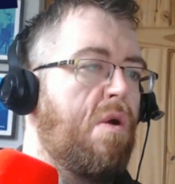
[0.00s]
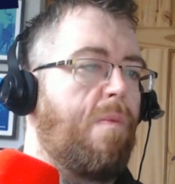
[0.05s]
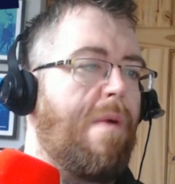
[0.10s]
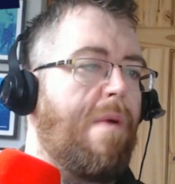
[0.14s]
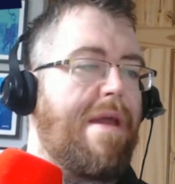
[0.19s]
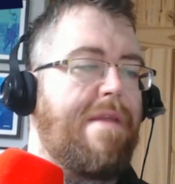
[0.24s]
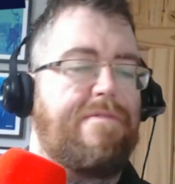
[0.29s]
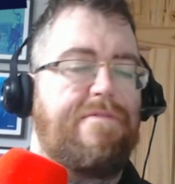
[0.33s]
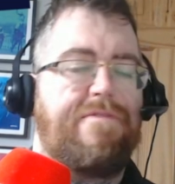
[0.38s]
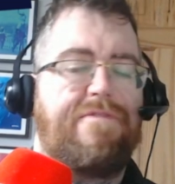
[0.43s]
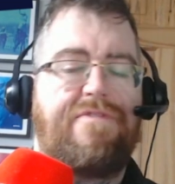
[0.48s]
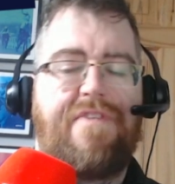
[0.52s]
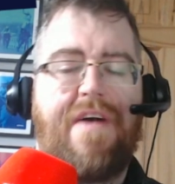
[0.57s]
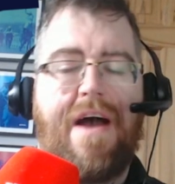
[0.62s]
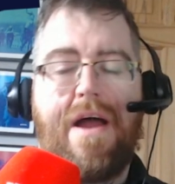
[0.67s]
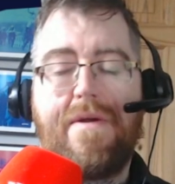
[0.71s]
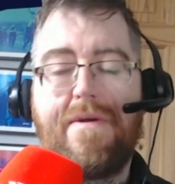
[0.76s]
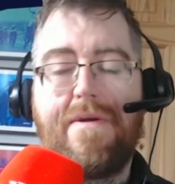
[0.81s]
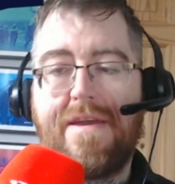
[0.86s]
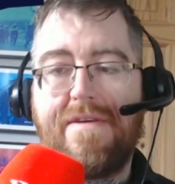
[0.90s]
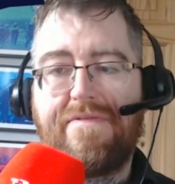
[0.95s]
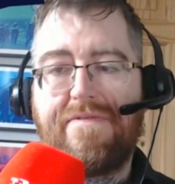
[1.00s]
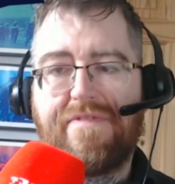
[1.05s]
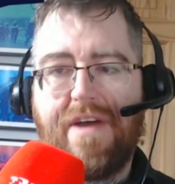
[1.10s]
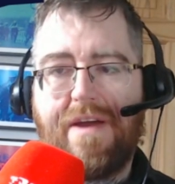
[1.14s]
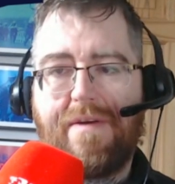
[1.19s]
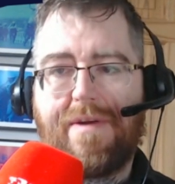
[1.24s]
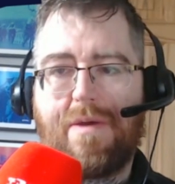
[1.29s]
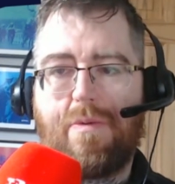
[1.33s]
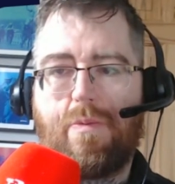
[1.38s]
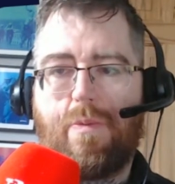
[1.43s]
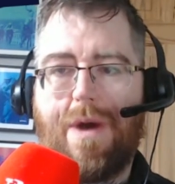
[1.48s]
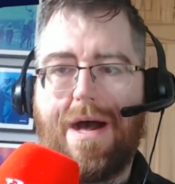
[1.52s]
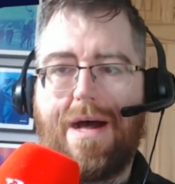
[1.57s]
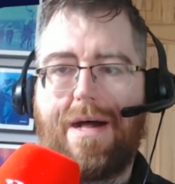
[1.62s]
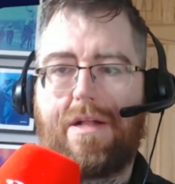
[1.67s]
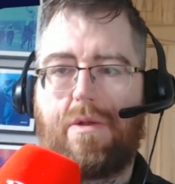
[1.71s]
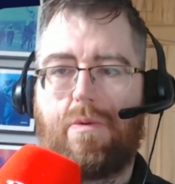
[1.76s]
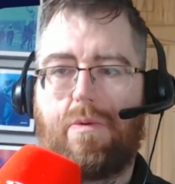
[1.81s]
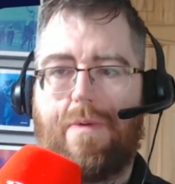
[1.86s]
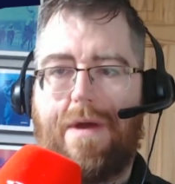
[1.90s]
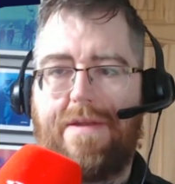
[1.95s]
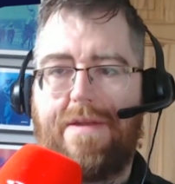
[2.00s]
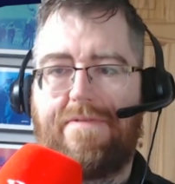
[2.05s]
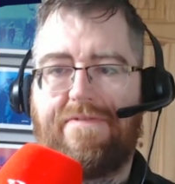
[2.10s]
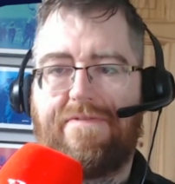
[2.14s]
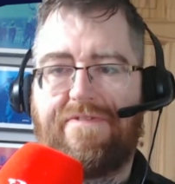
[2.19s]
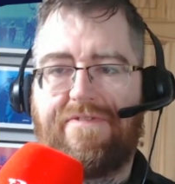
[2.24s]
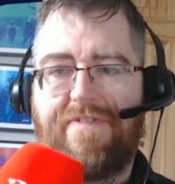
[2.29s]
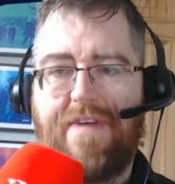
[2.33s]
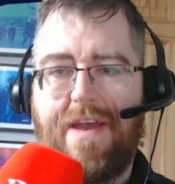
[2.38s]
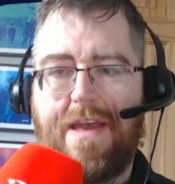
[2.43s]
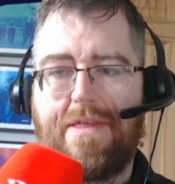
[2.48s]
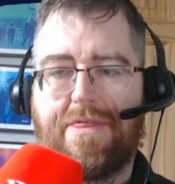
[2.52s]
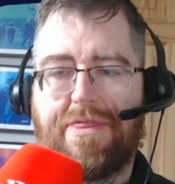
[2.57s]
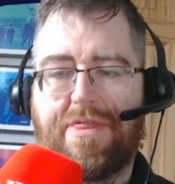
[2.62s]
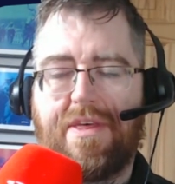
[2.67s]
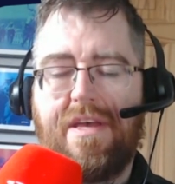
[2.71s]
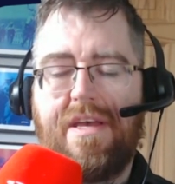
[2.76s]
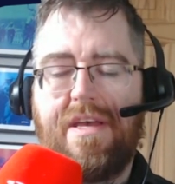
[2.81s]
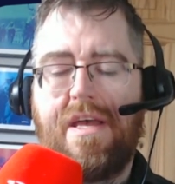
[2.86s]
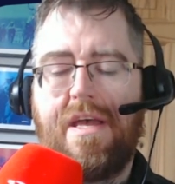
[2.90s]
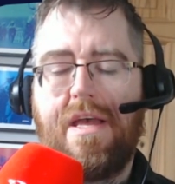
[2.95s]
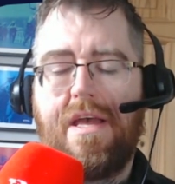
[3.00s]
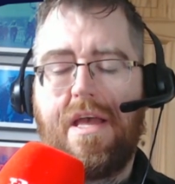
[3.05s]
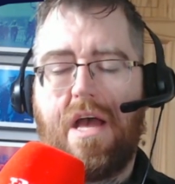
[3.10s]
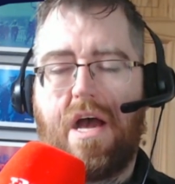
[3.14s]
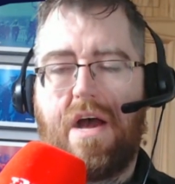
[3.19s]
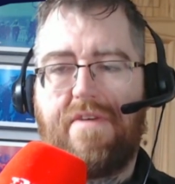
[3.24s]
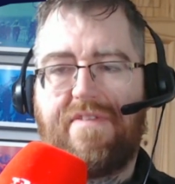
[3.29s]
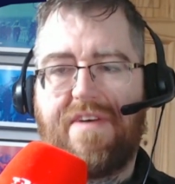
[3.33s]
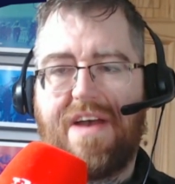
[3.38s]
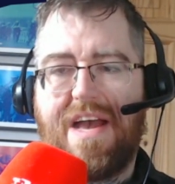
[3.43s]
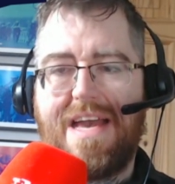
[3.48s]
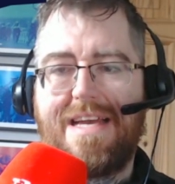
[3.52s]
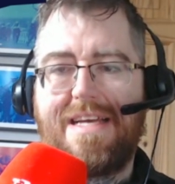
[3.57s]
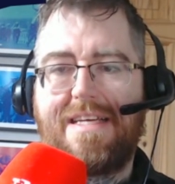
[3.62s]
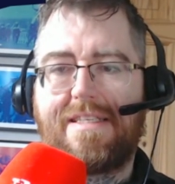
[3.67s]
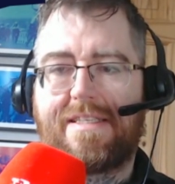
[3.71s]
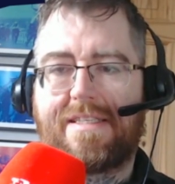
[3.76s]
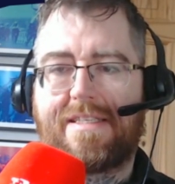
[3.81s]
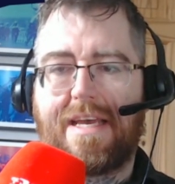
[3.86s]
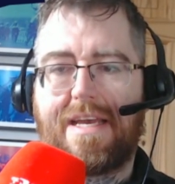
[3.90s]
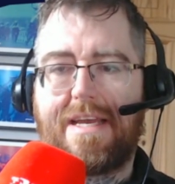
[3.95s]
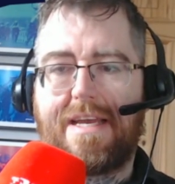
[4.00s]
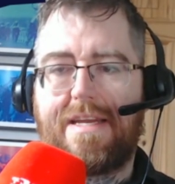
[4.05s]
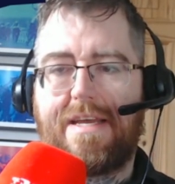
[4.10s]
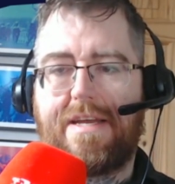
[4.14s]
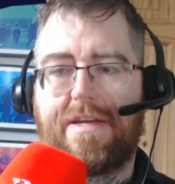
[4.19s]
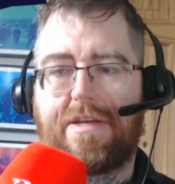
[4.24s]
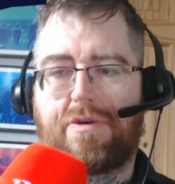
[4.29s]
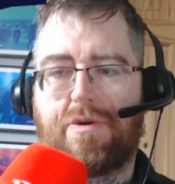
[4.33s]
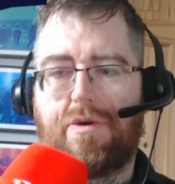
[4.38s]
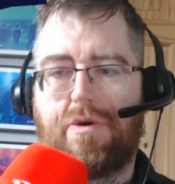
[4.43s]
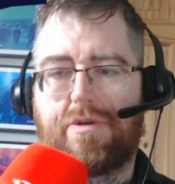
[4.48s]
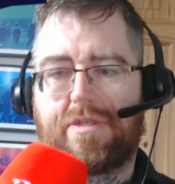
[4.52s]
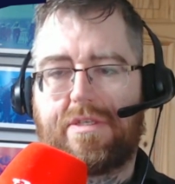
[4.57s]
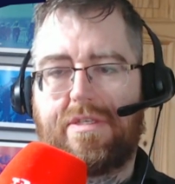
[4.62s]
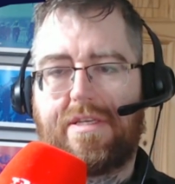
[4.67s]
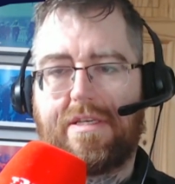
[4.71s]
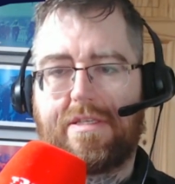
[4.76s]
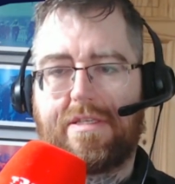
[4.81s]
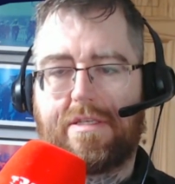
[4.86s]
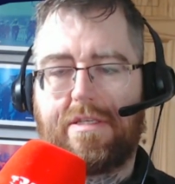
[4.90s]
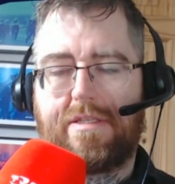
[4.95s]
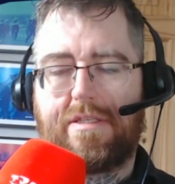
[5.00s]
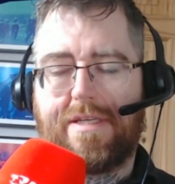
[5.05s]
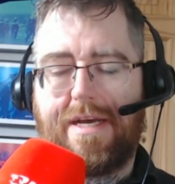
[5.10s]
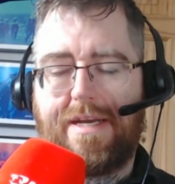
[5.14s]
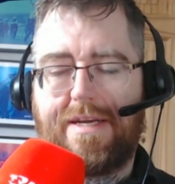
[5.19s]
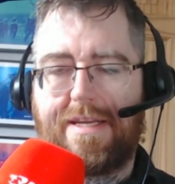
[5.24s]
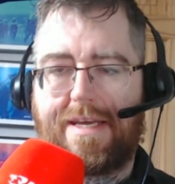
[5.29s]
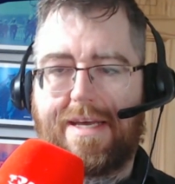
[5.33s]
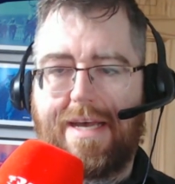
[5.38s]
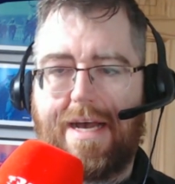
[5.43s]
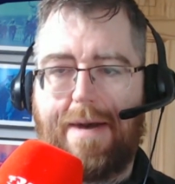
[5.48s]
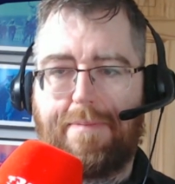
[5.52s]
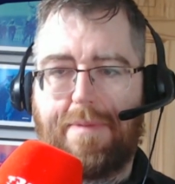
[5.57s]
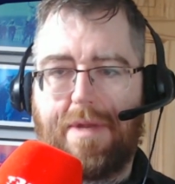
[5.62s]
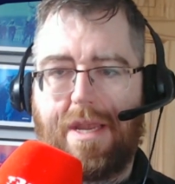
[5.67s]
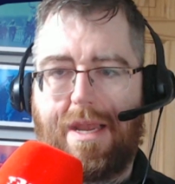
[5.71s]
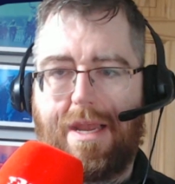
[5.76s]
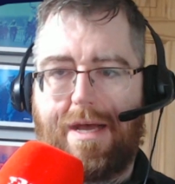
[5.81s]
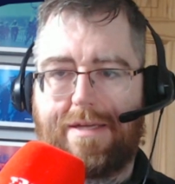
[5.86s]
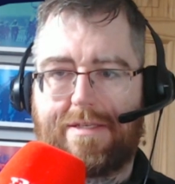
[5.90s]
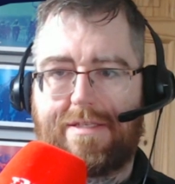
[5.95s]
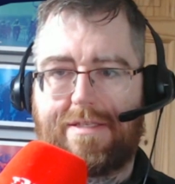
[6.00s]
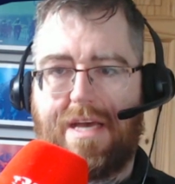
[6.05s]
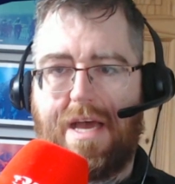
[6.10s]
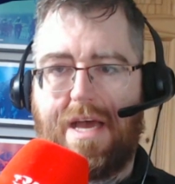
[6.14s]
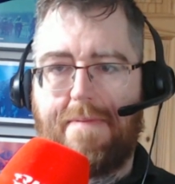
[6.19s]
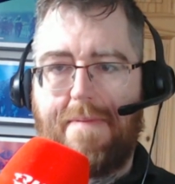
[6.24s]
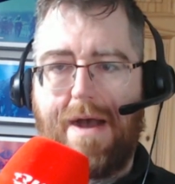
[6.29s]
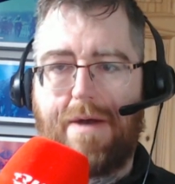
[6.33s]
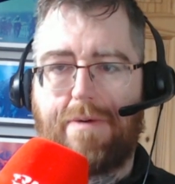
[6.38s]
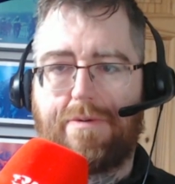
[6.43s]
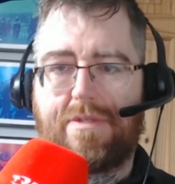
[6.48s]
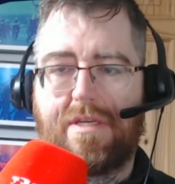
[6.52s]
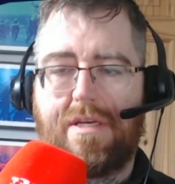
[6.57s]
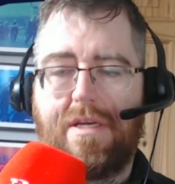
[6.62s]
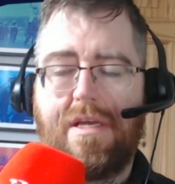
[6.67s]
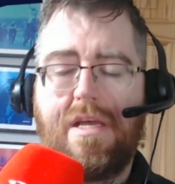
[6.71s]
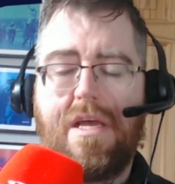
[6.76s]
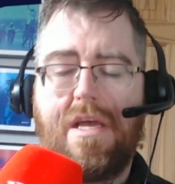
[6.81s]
Went very, very well, went 5th of 18 in a course and distance handicap last time out.